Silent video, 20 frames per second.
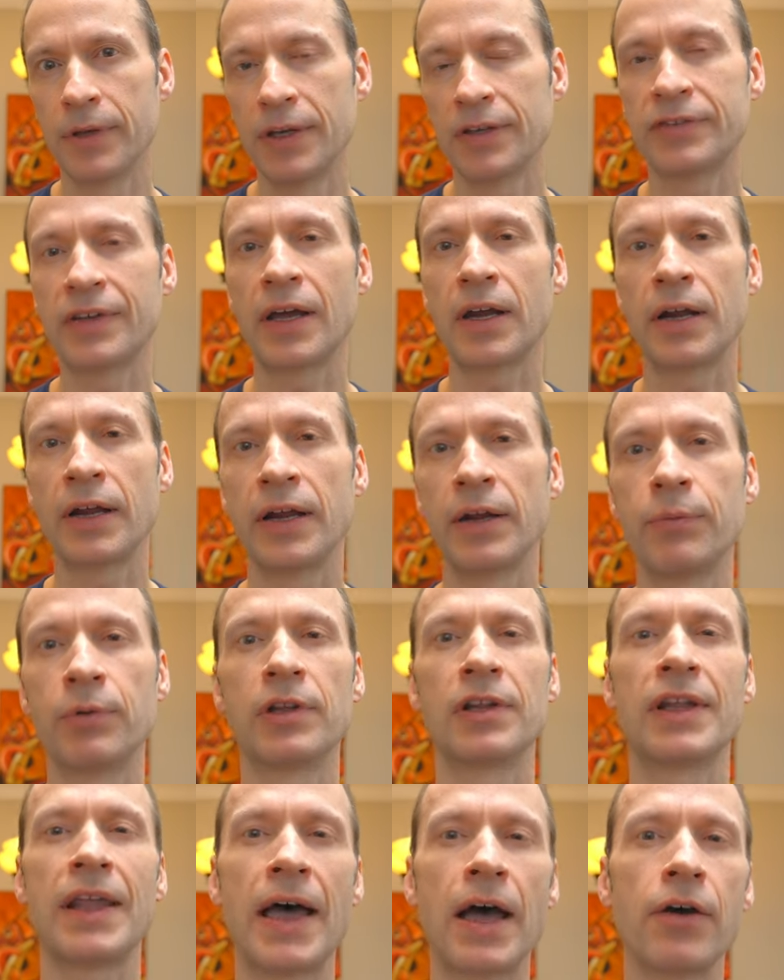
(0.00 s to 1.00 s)
is that it will
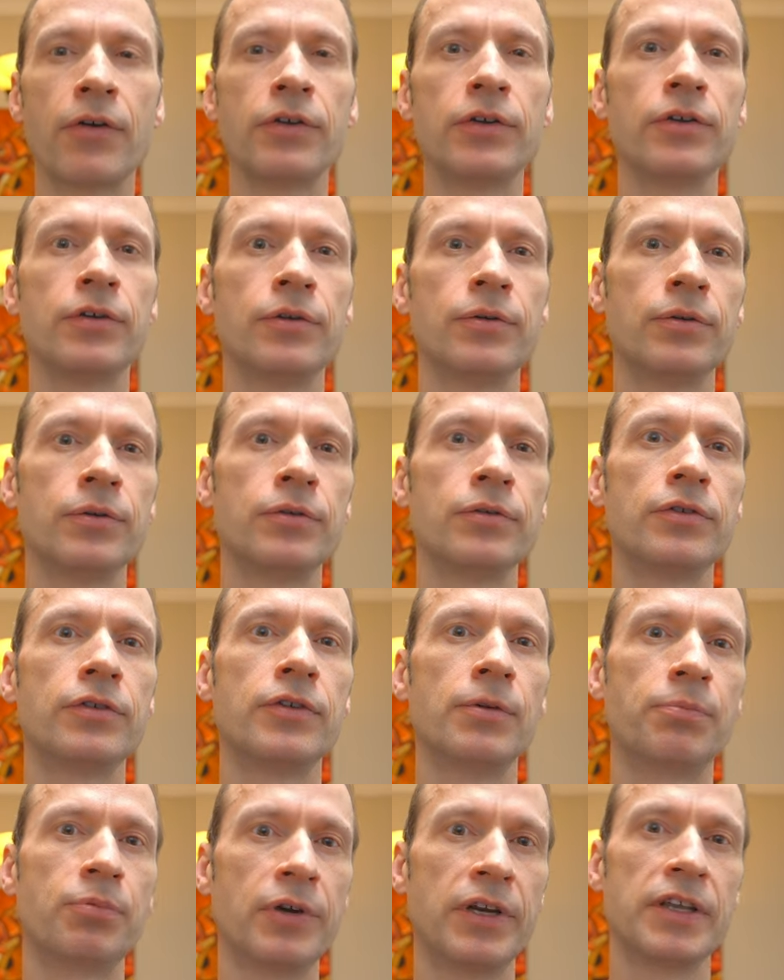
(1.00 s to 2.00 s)
allow you
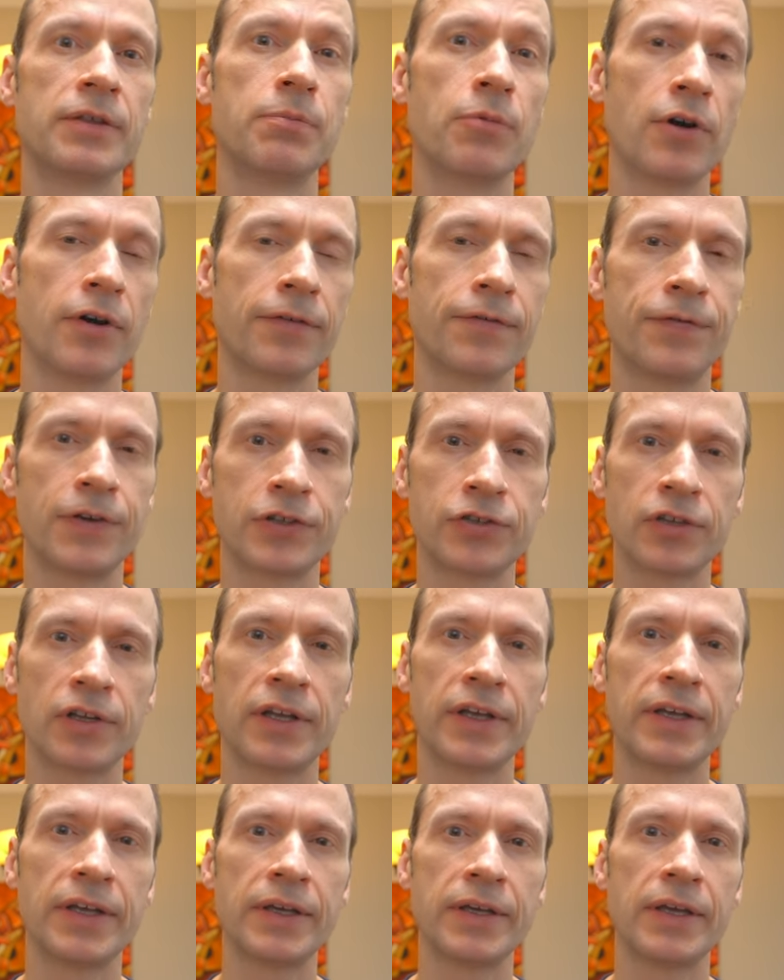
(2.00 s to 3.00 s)
to breathe more
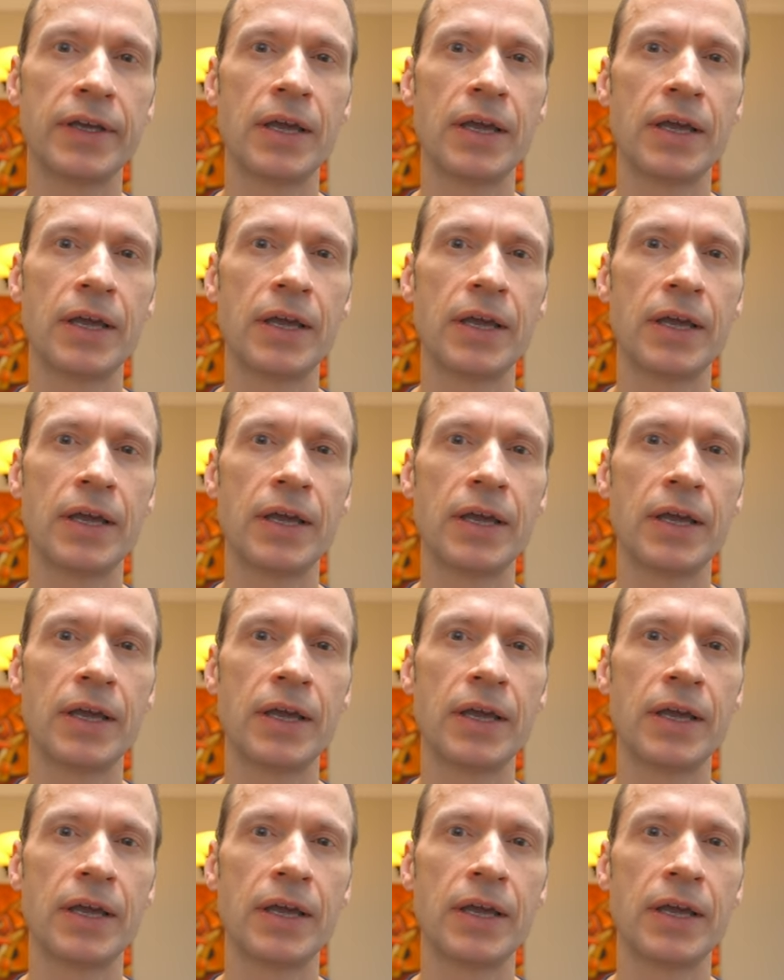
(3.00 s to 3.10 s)
efficiently